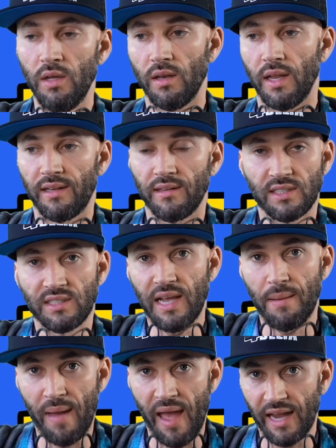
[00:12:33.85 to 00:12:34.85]
like the
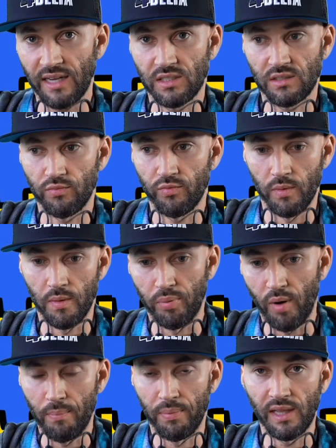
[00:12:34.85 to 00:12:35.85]
setbacks for the
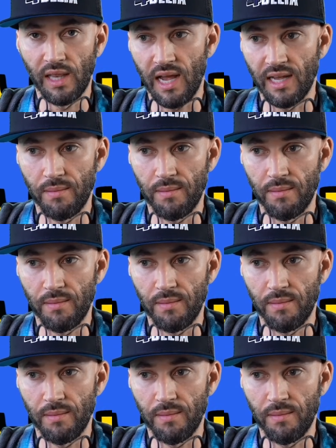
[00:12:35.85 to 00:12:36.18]
property line.